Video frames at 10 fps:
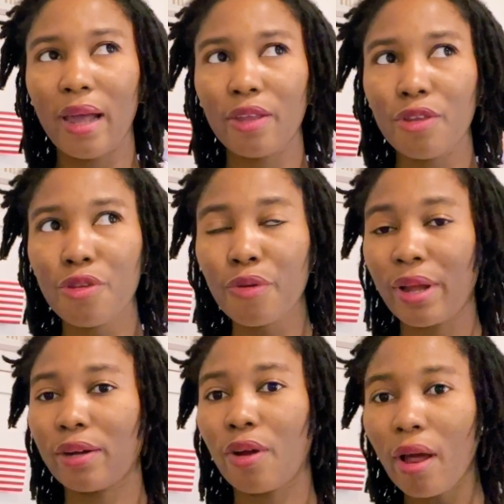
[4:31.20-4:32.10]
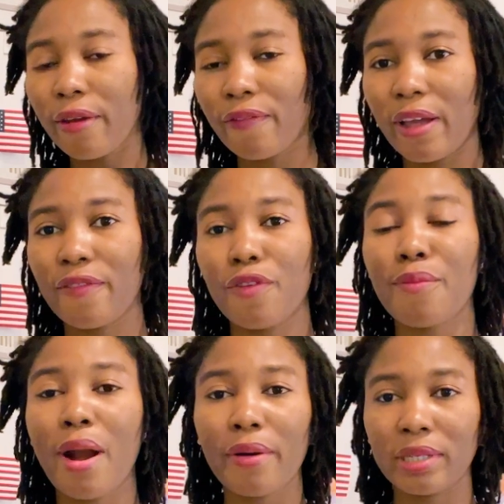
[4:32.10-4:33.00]
you can qualify if you're
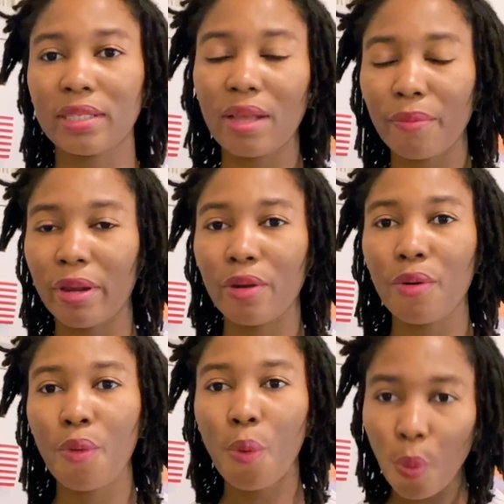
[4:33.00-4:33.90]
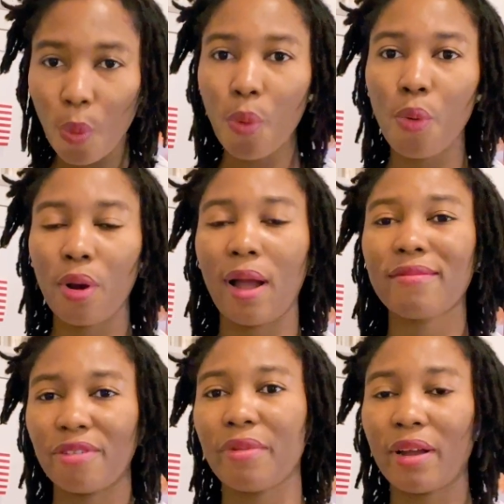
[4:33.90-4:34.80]
married to somebody who comes
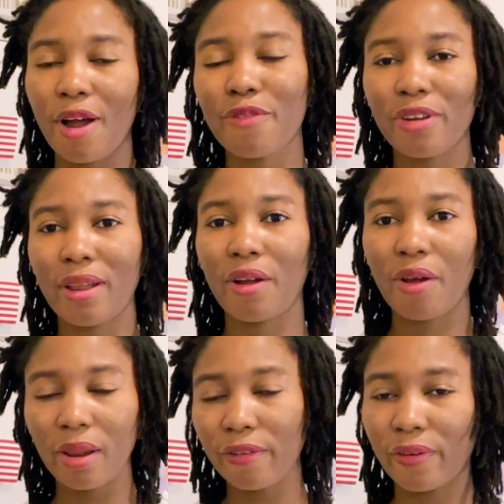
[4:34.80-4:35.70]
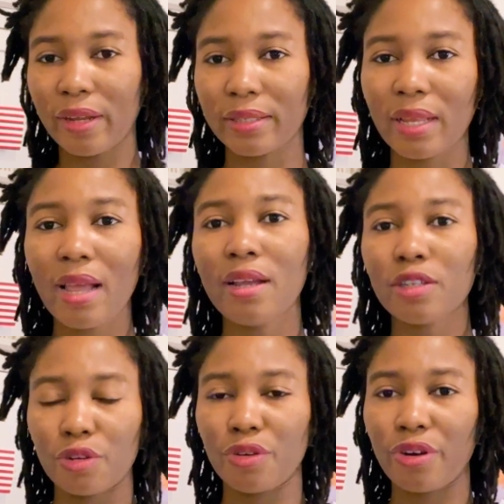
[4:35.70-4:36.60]
from a country that qualifies?
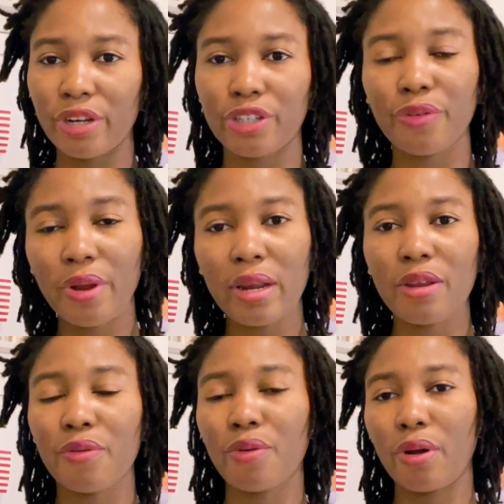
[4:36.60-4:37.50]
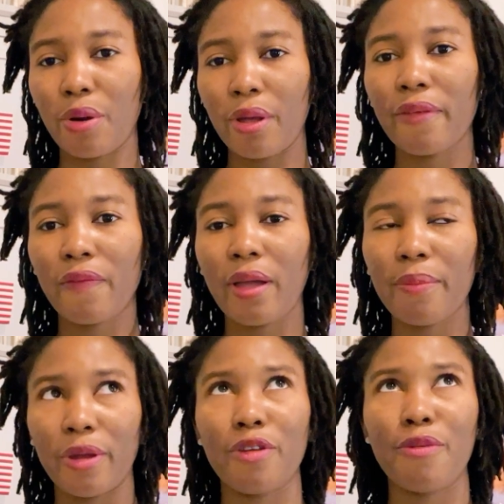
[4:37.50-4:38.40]
So you're Nigerian, you do not qualify,
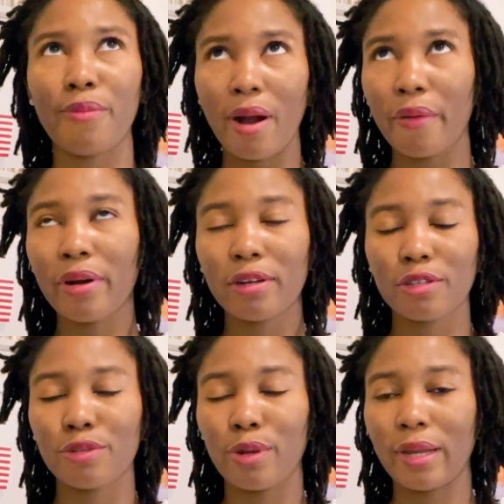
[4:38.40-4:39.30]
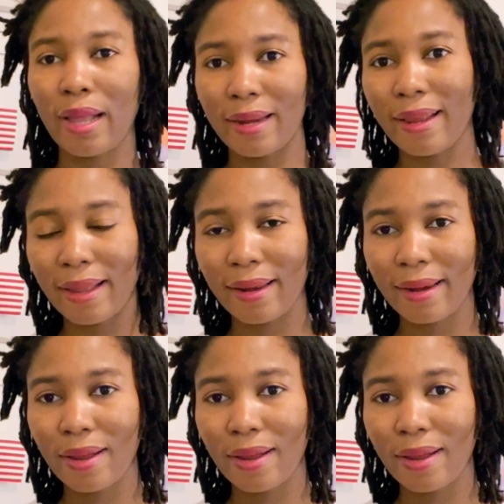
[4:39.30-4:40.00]
but you're married to a Ghanaian